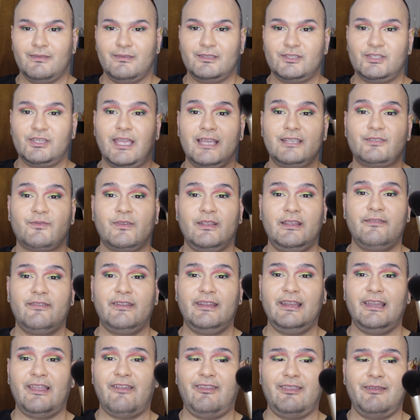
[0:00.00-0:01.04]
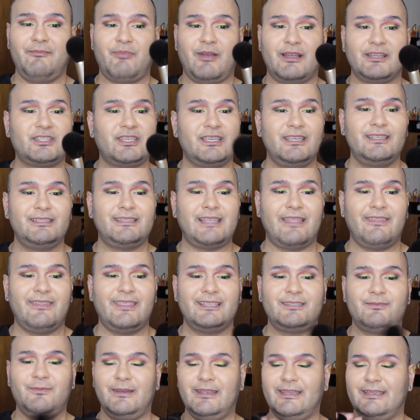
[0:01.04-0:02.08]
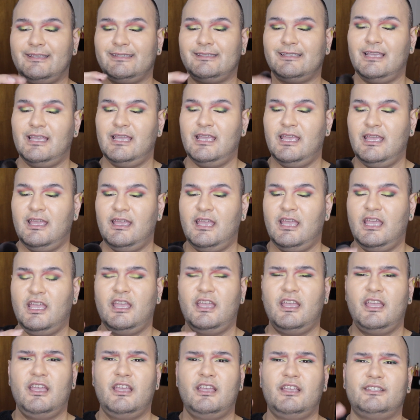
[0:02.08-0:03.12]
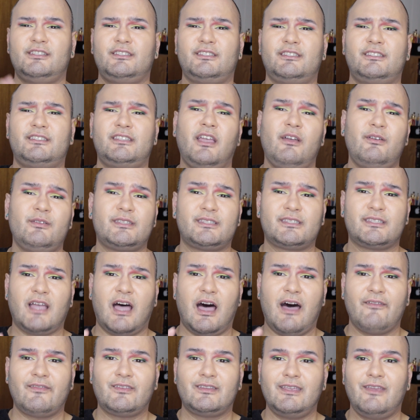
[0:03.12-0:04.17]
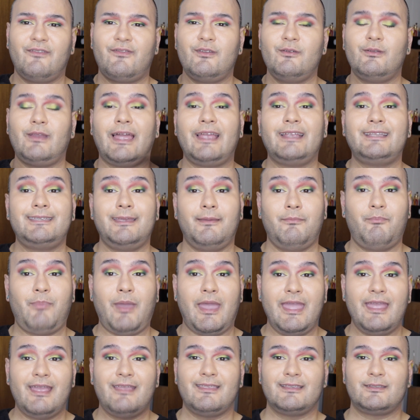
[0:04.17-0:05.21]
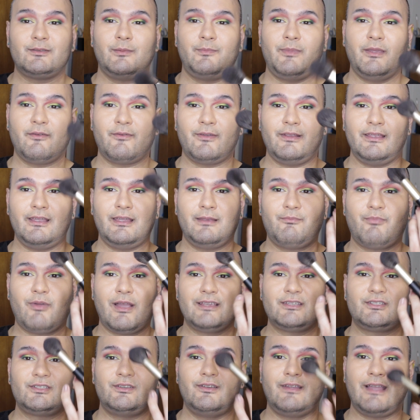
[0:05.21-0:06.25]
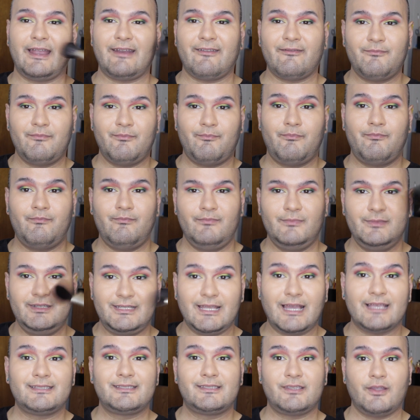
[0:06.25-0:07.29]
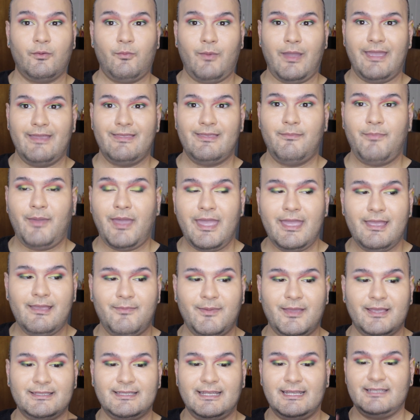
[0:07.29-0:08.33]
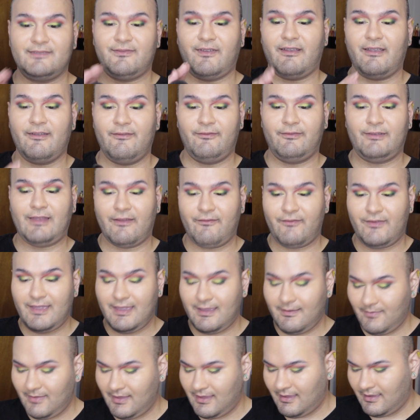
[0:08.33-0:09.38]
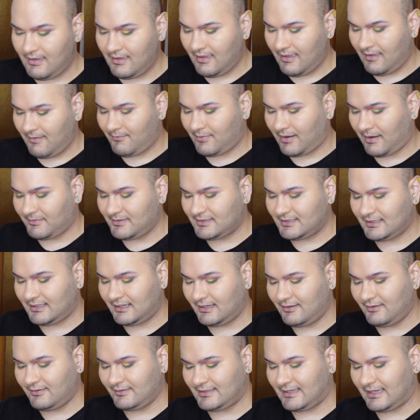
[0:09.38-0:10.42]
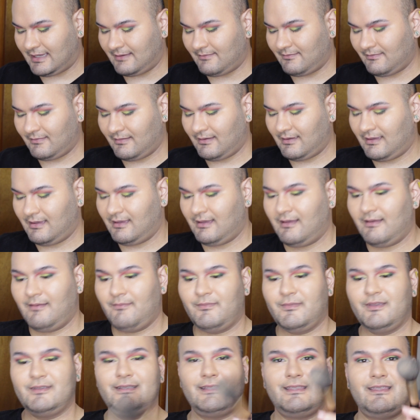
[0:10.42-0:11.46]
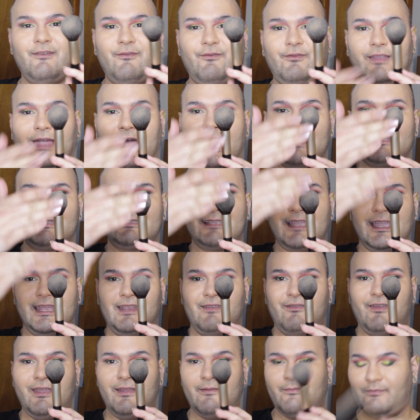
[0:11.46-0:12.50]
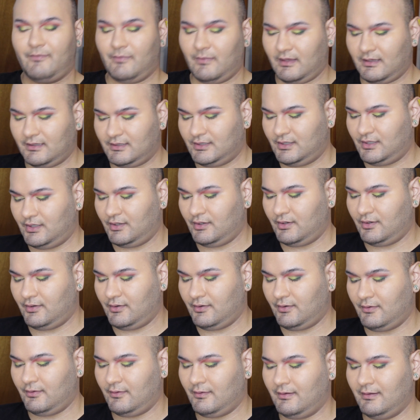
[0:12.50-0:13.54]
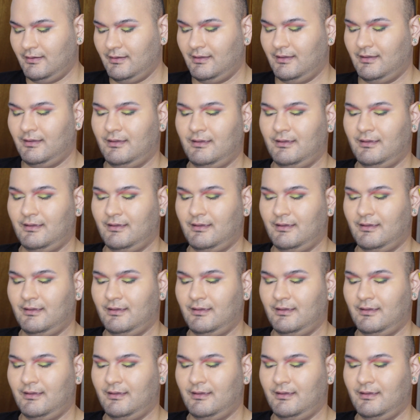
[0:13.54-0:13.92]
She has really, really lovely brushes, and this one is so soft. If you like to bake, this would be a really good brush to kind of dust away the bake because it is very fluffy. But I'm just going to use it using the flat side of it to